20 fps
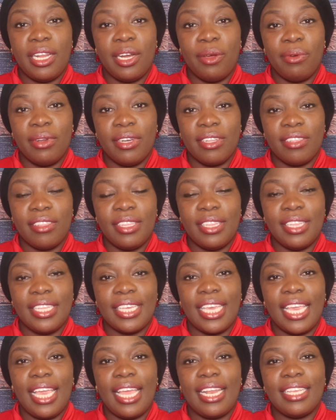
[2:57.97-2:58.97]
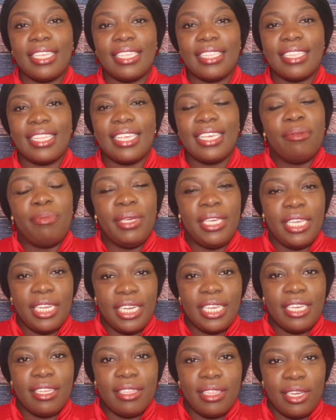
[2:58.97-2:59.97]
that I want us to look at is the
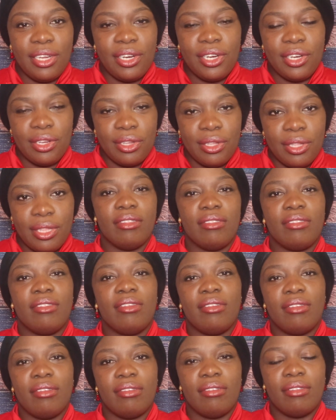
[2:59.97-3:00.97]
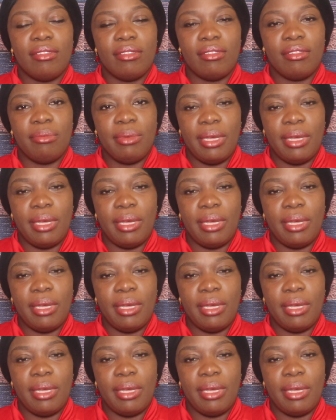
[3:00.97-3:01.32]
beginning of the earth. So, the